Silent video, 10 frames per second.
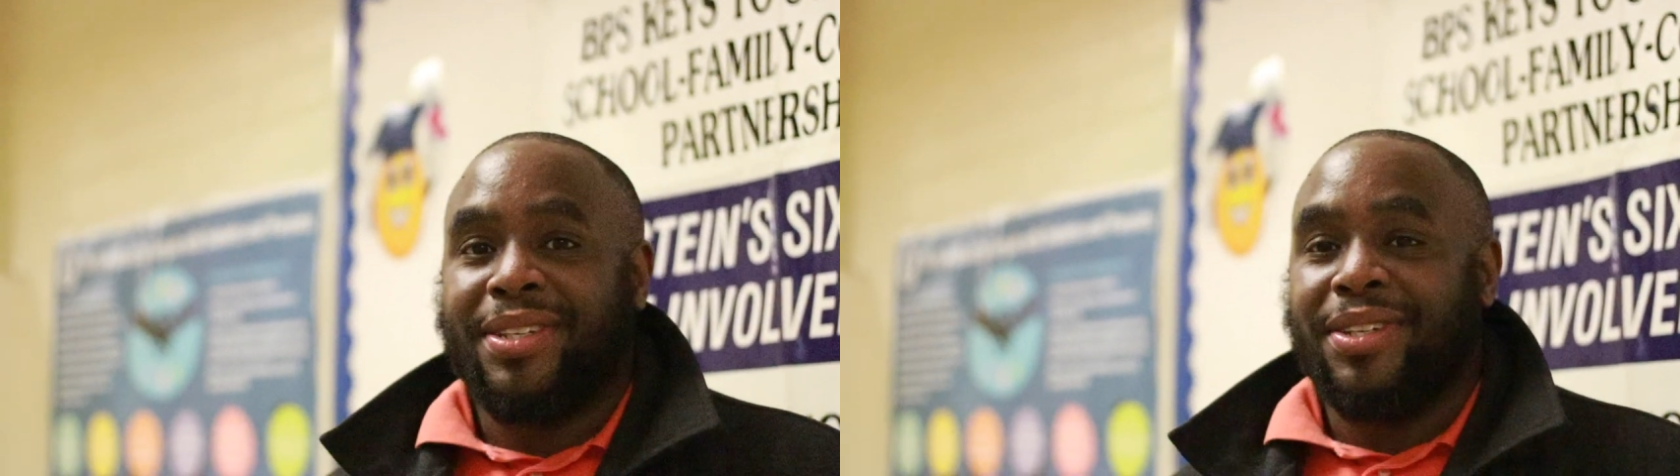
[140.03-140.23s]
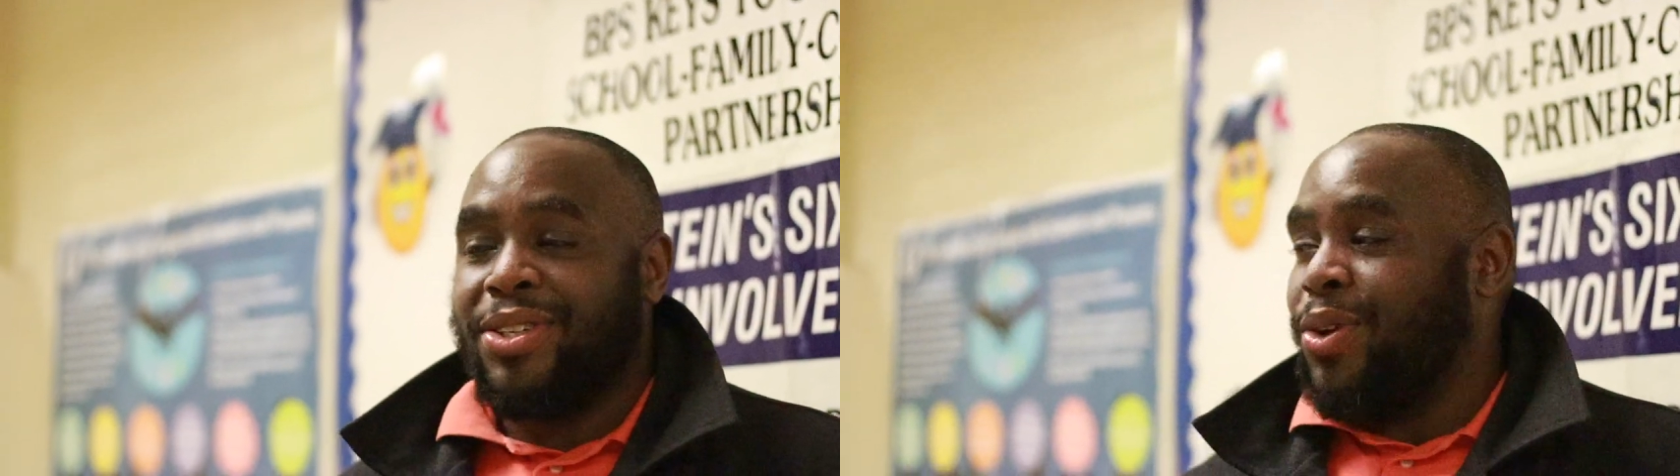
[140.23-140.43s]

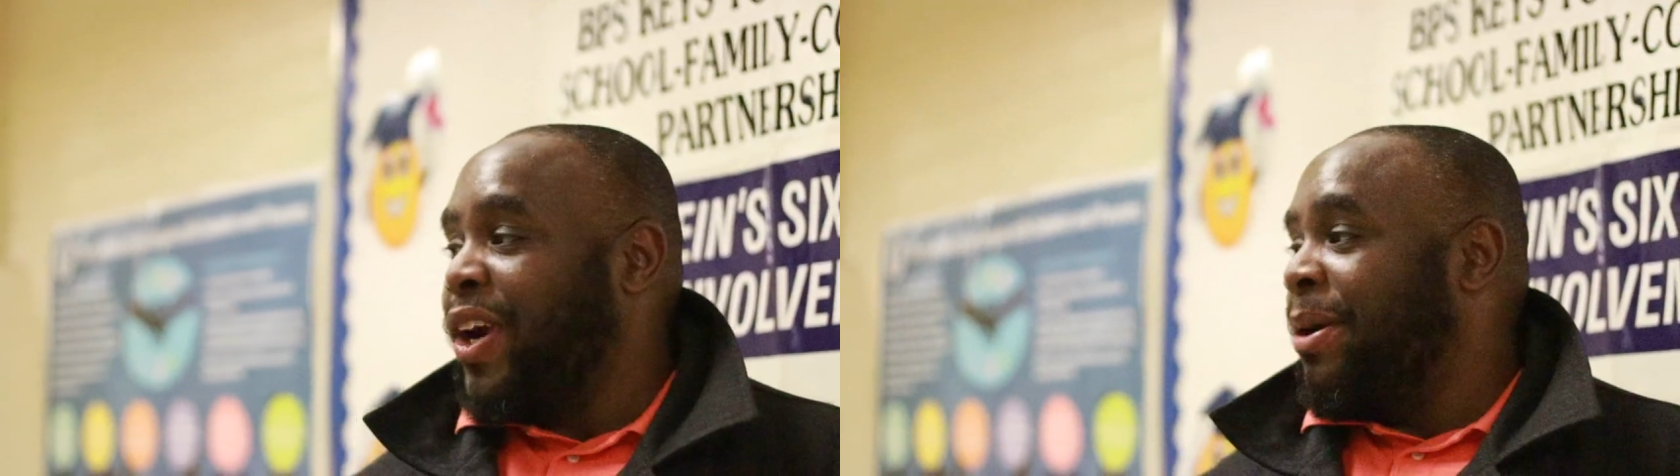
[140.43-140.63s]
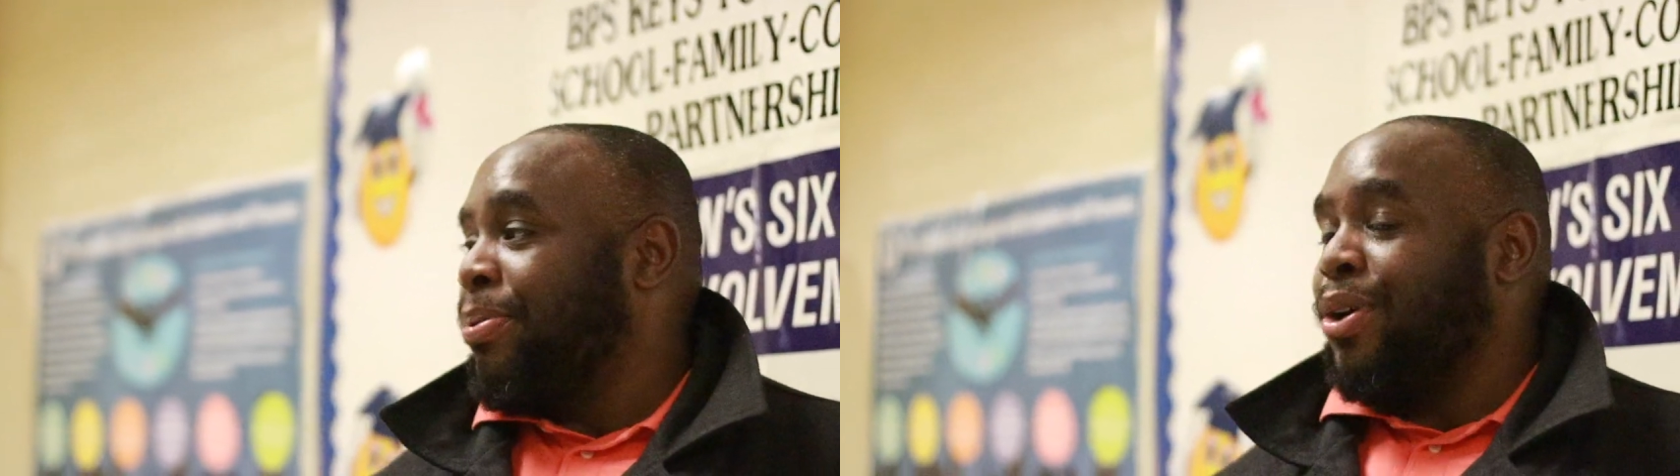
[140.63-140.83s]
this is a
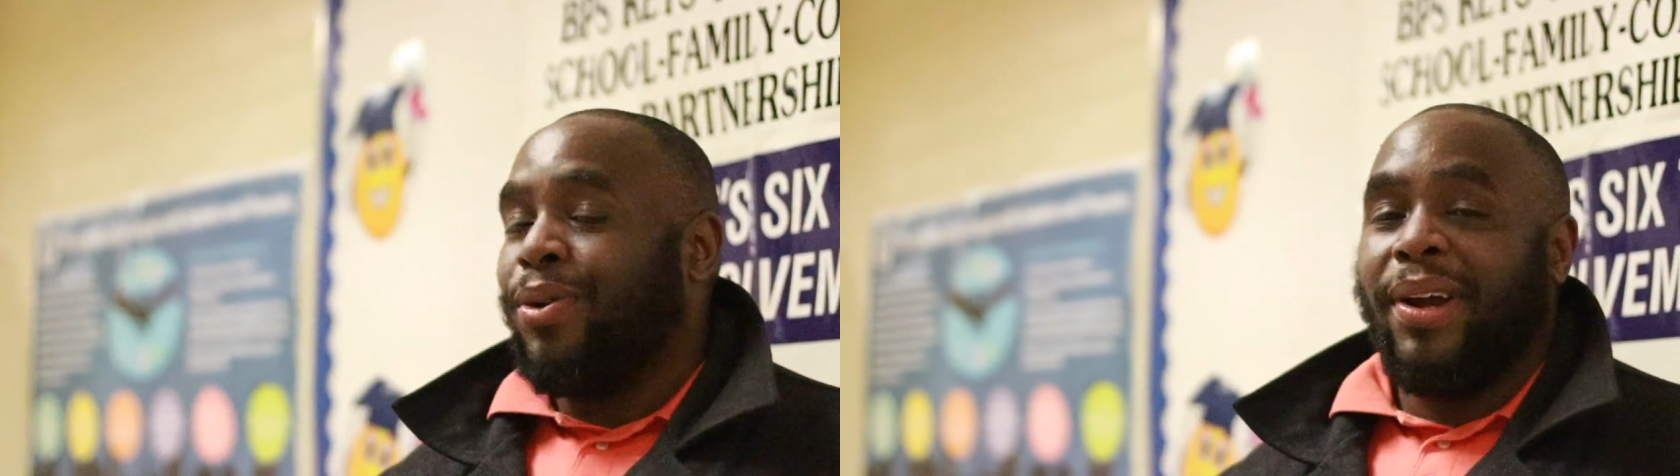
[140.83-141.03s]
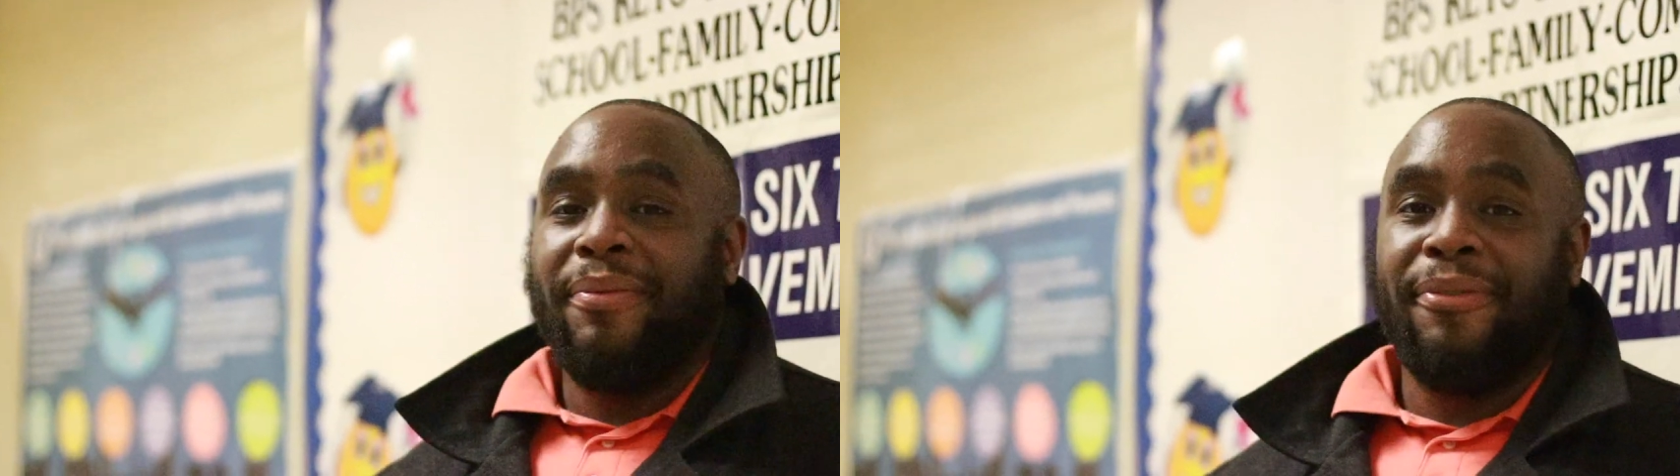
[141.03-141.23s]
great
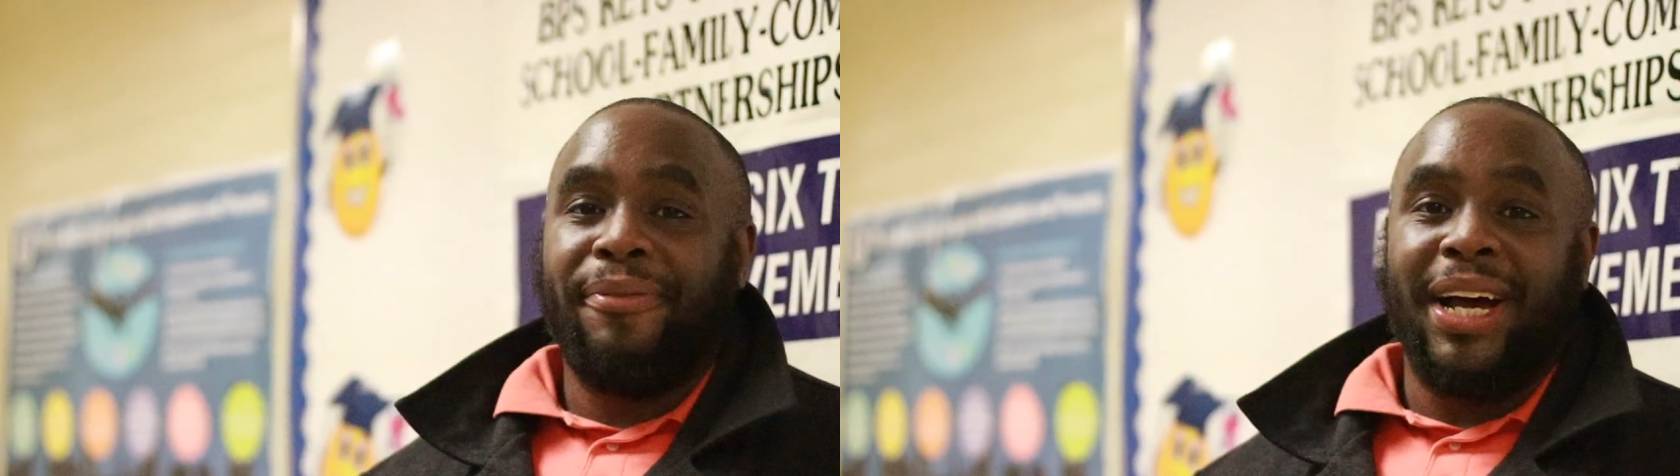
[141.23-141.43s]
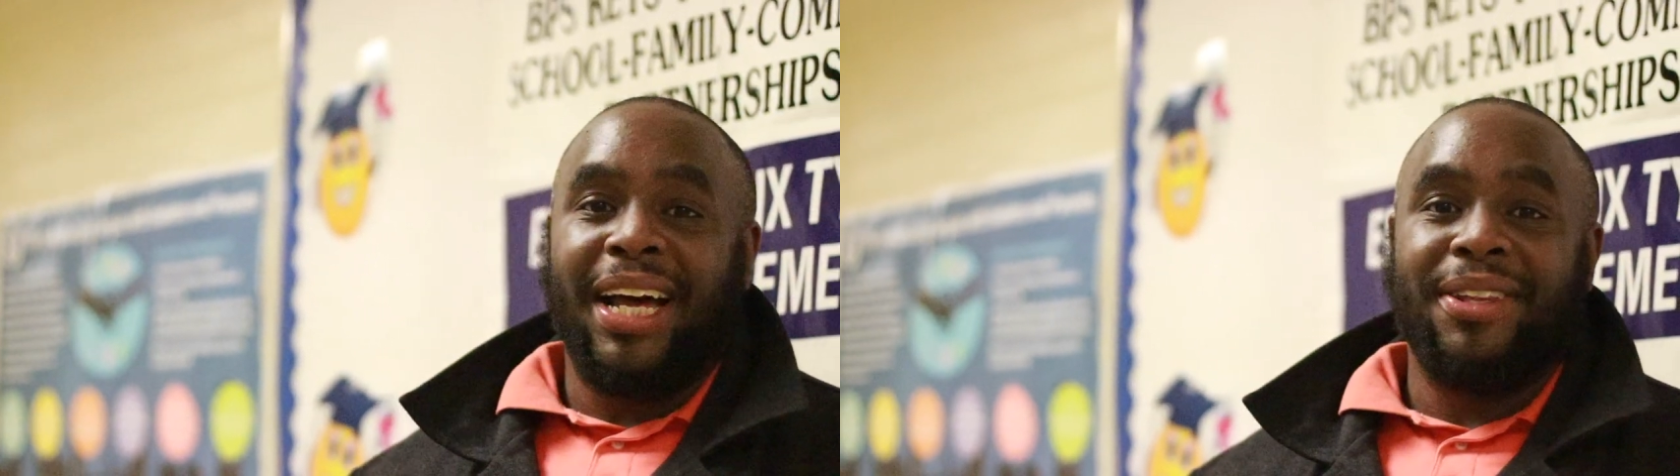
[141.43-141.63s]
program for
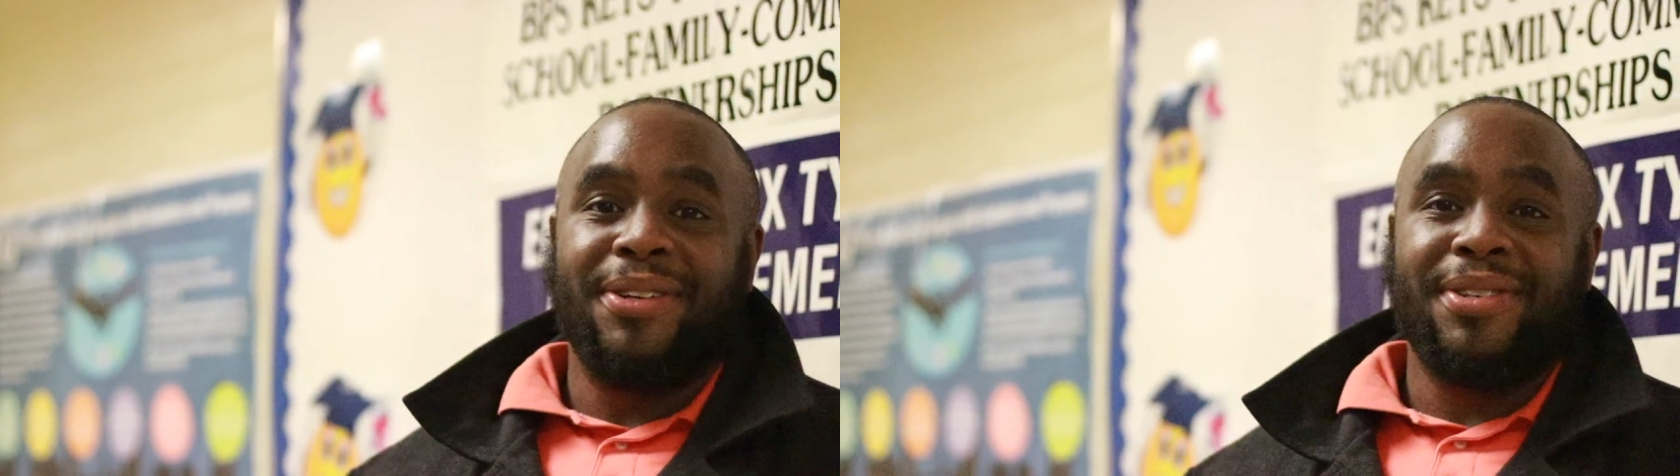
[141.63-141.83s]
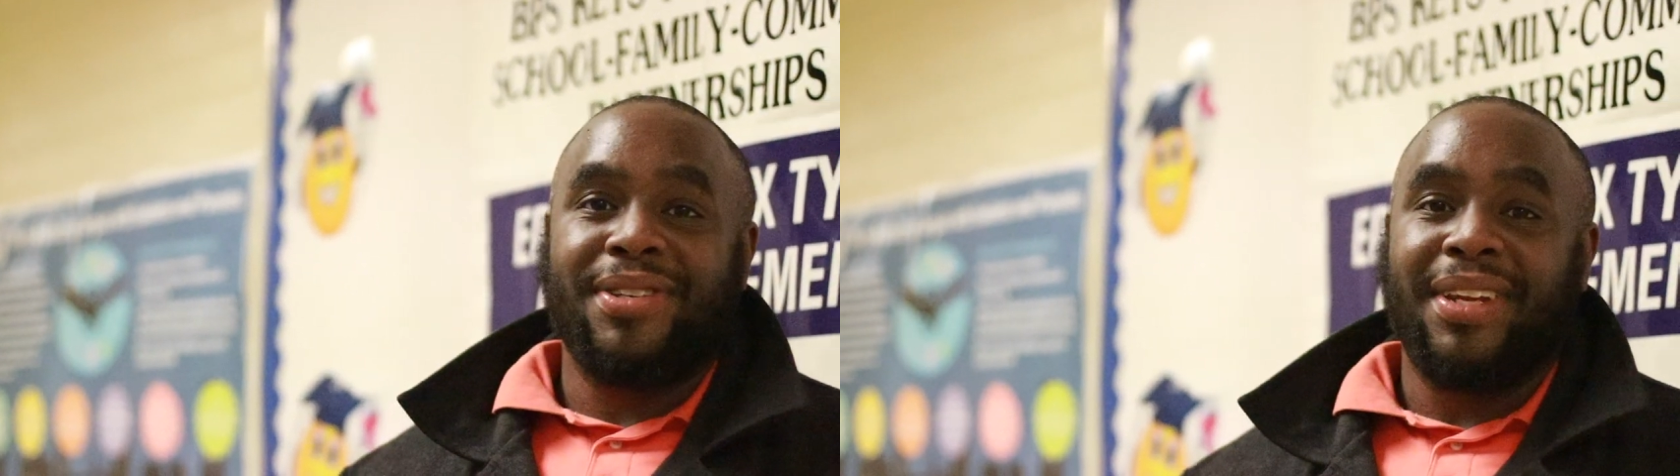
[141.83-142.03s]

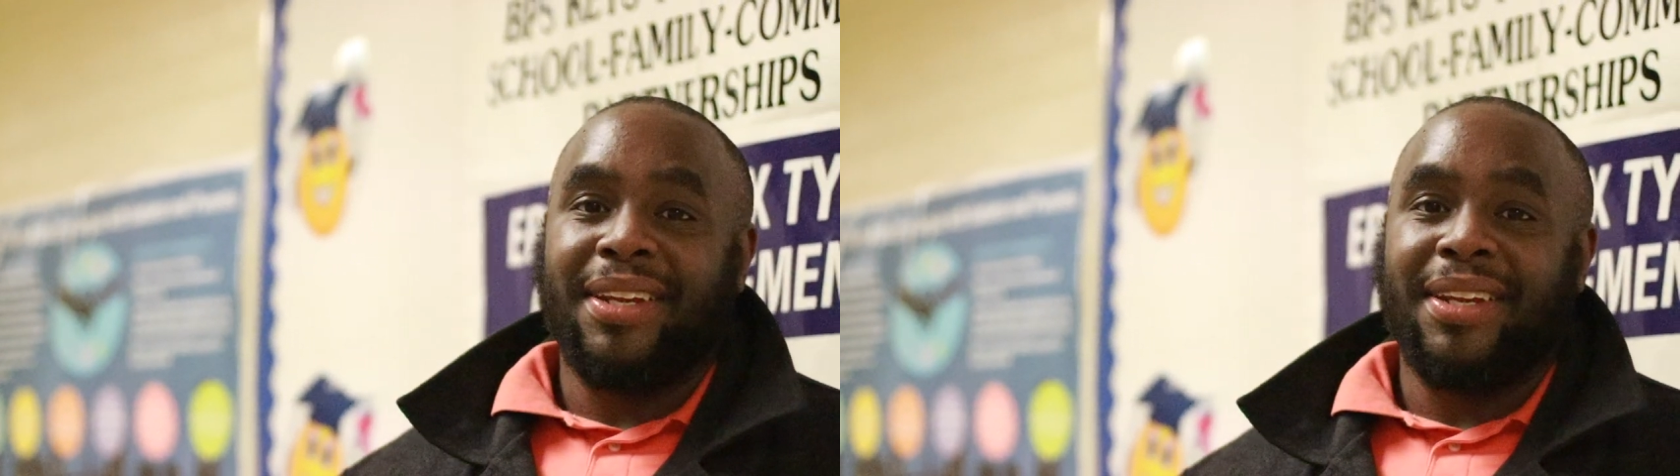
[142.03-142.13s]
fathers.